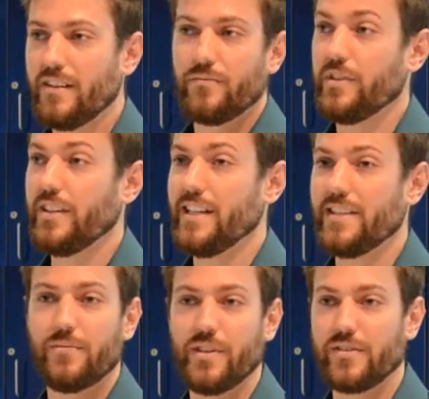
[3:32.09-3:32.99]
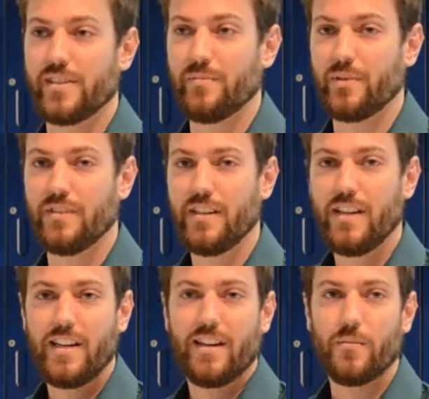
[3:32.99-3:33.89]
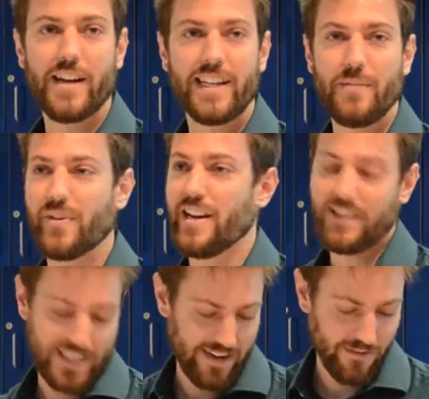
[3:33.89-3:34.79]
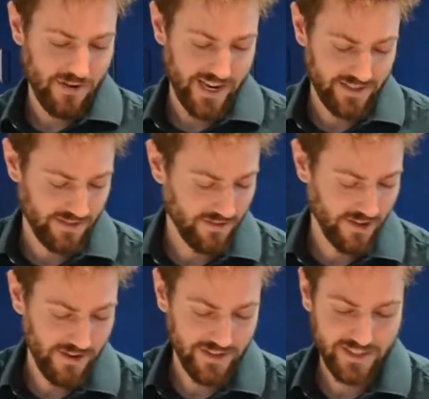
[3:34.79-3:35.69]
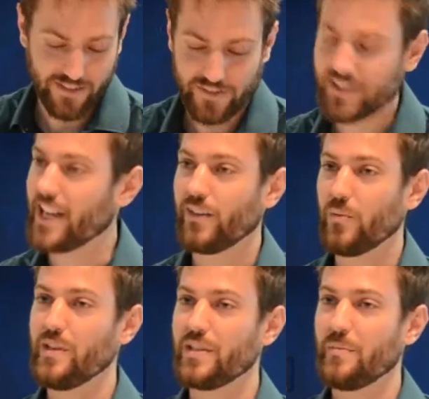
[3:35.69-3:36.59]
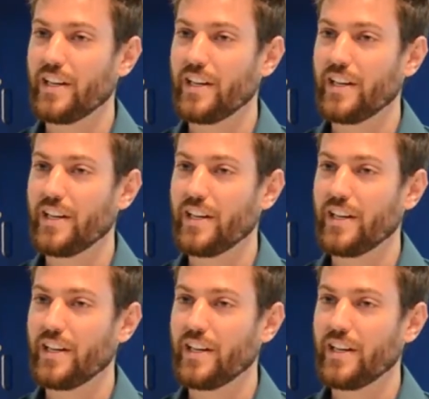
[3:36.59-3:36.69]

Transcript: Real easy, real simple. A way to keep your hands out of the way so you don't hurt yourself, because cantaloupe is a